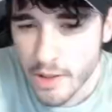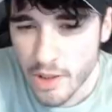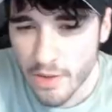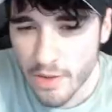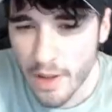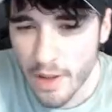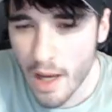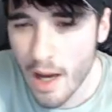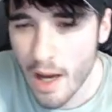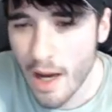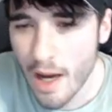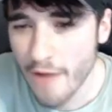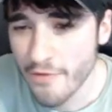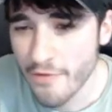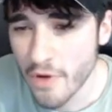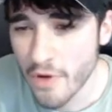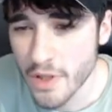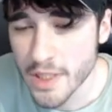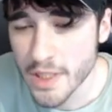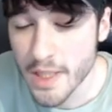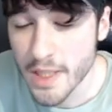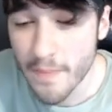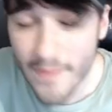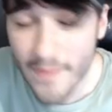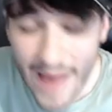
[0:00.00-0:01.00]
So yeah, I've
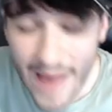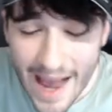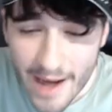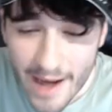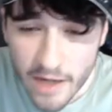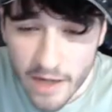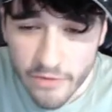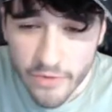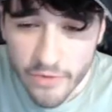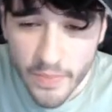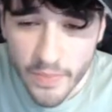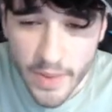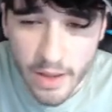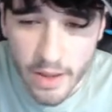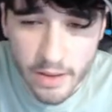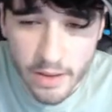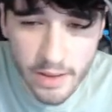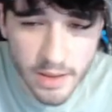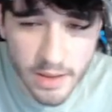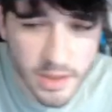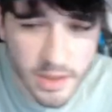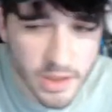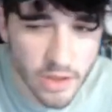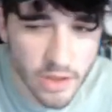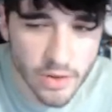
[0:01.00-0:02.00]
gone to the back of the
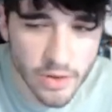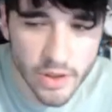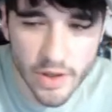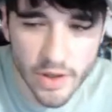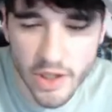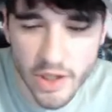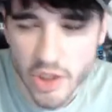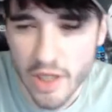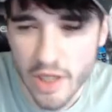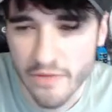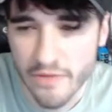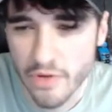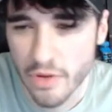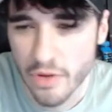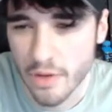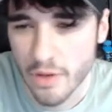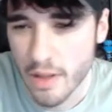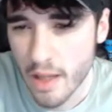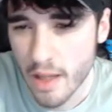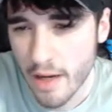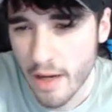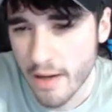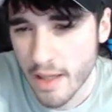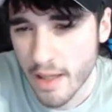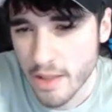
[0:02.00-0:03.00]
building, so you actually have
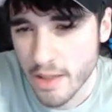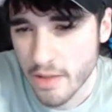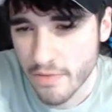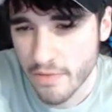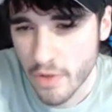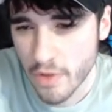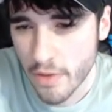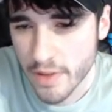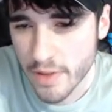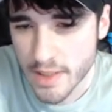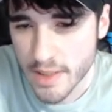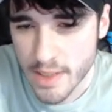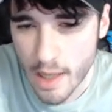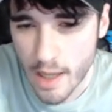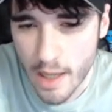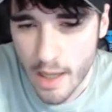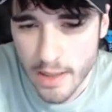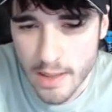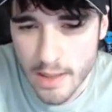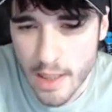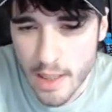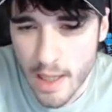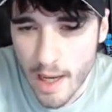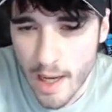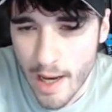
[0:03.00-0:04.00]
to, I guess you have to go
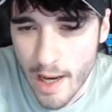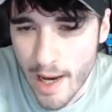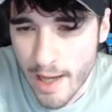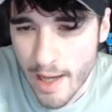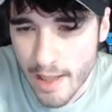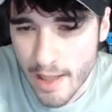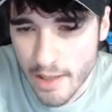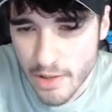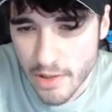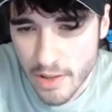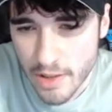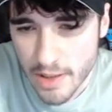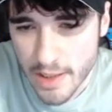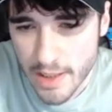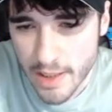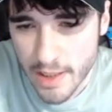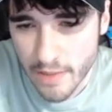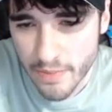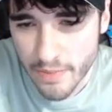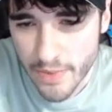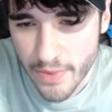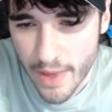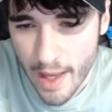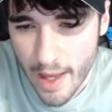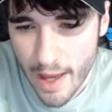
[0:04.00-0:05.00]
inside. And as you can
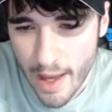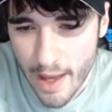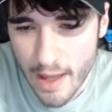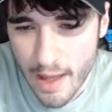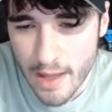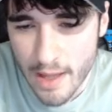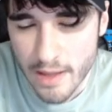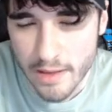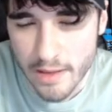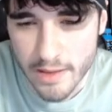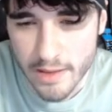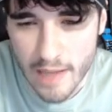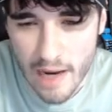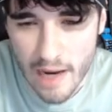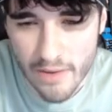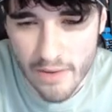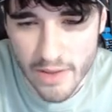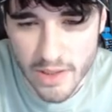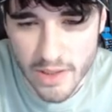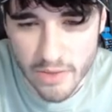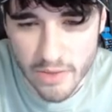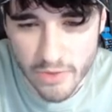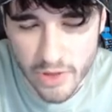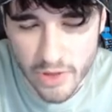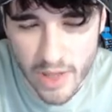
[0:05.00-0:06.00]
see up there, there
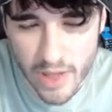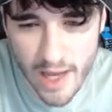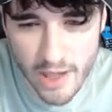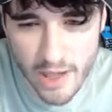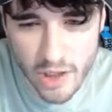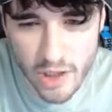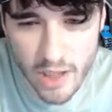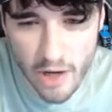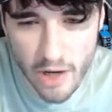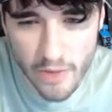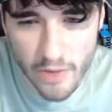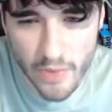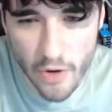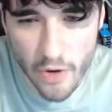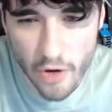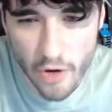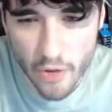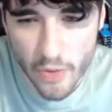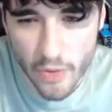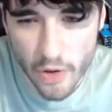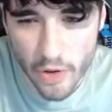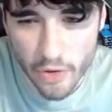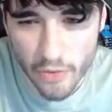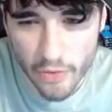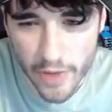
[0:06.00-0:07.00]
is the legendary
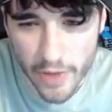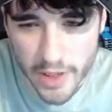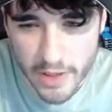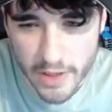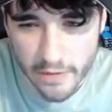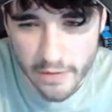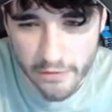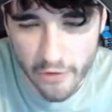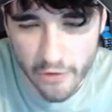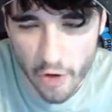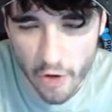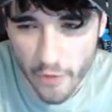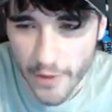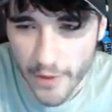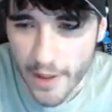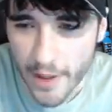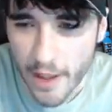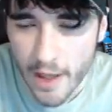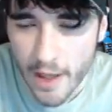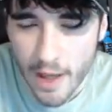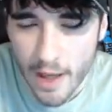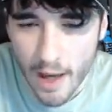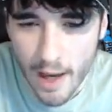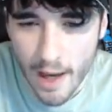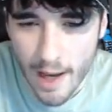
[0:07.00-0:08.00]
Pokemon waiting for me.
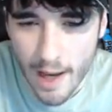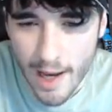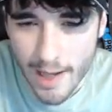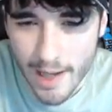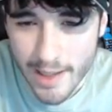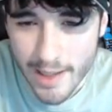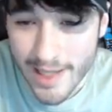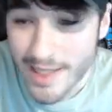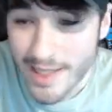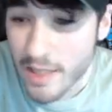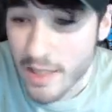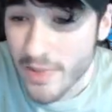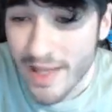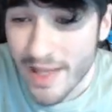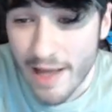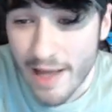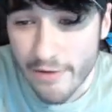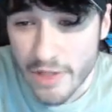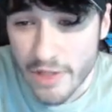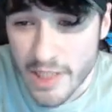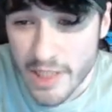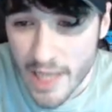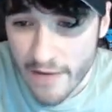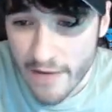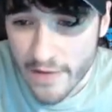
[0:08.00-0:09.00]
And it's going to be
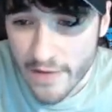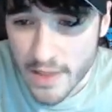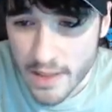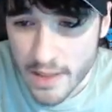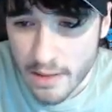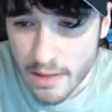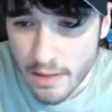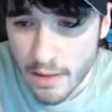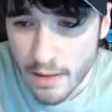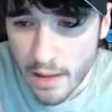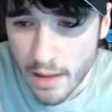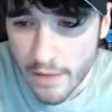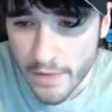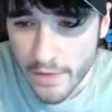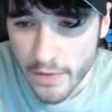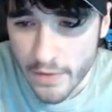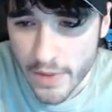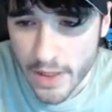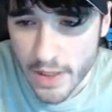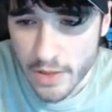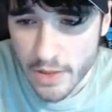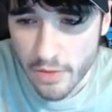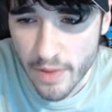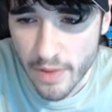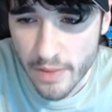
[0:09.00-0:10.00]
level 70, I think
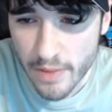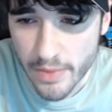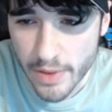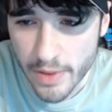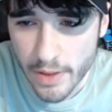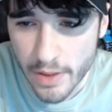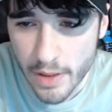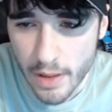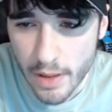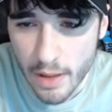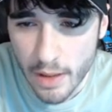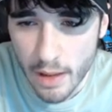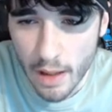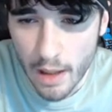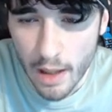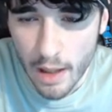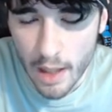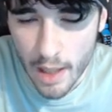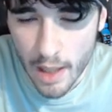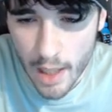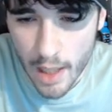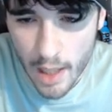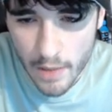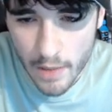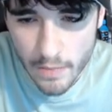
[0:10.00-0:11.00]
we need to remember.
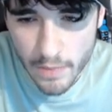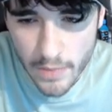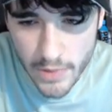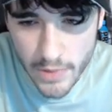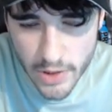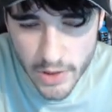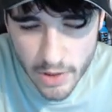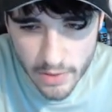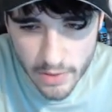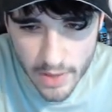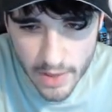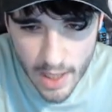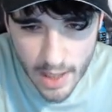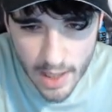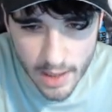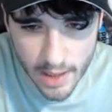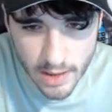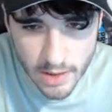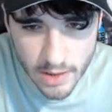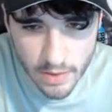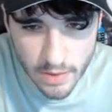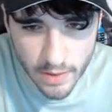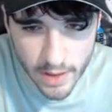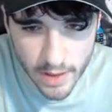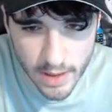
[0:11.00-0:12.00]
Um, so that
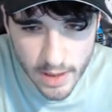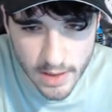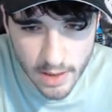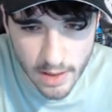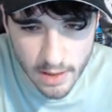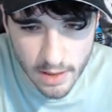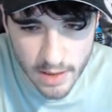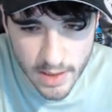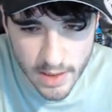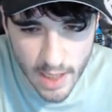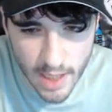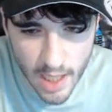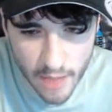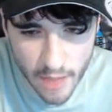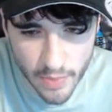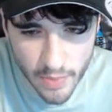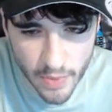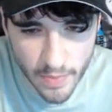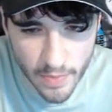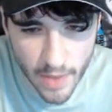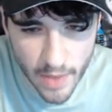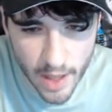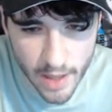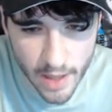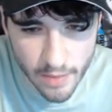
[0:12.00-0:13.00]
is quite easy. I'm going to set
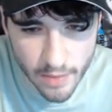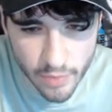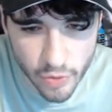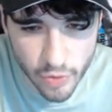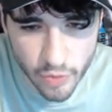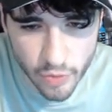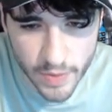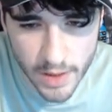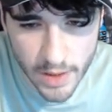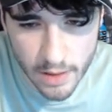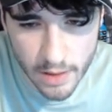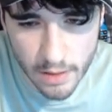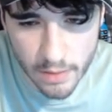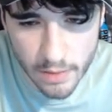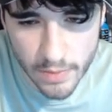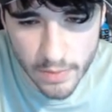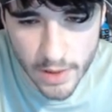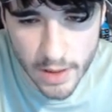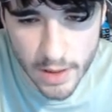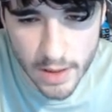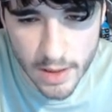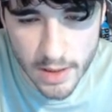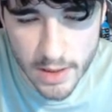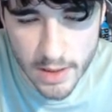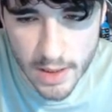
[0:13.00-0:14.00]
up my Bloopy
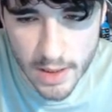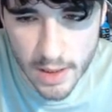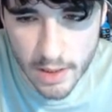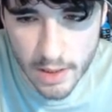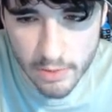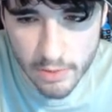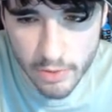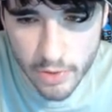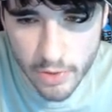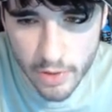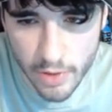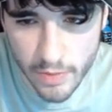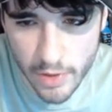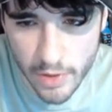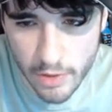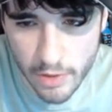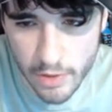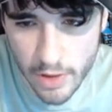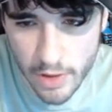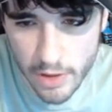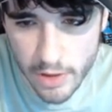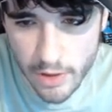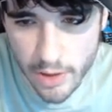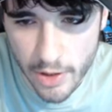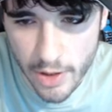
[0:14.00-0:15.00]
because he will
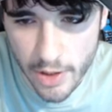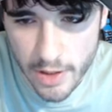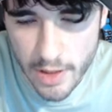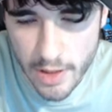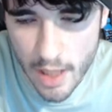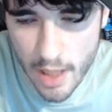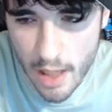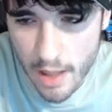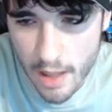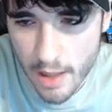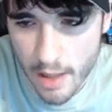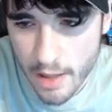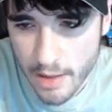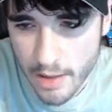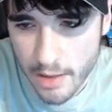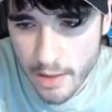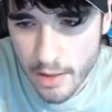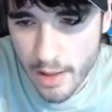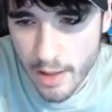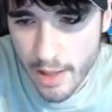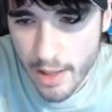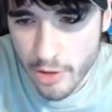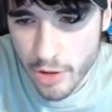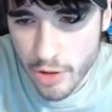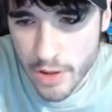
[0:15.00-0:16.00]
immune the uh,
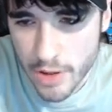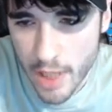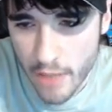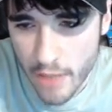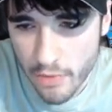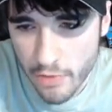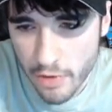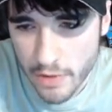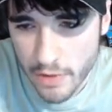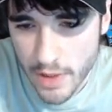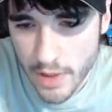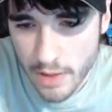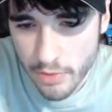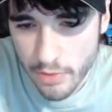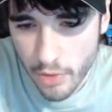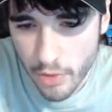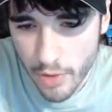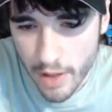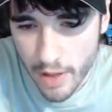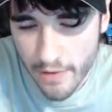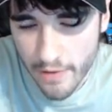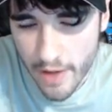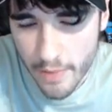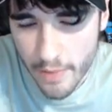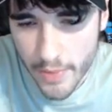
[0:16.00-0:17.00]
the electric type moves he will
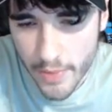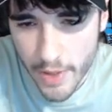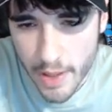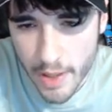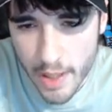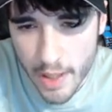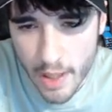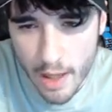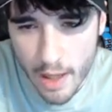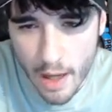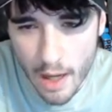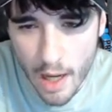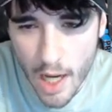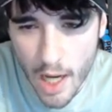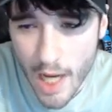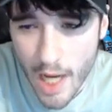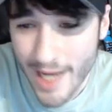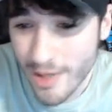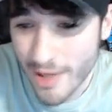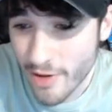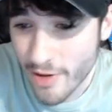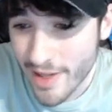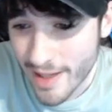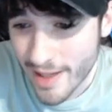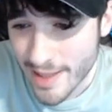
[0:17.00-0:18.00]
give up.
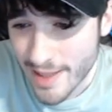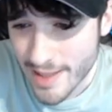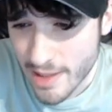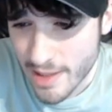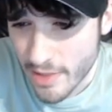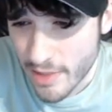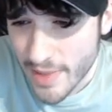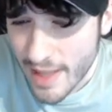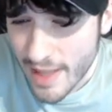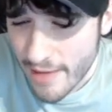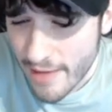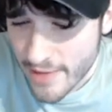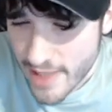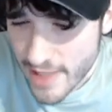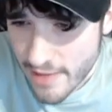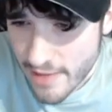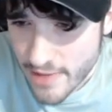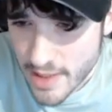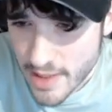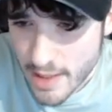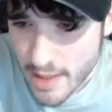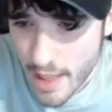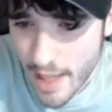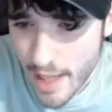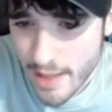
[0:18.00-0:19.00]
Uh, he'll, like I said, it will be level
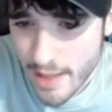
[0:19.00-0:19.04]
70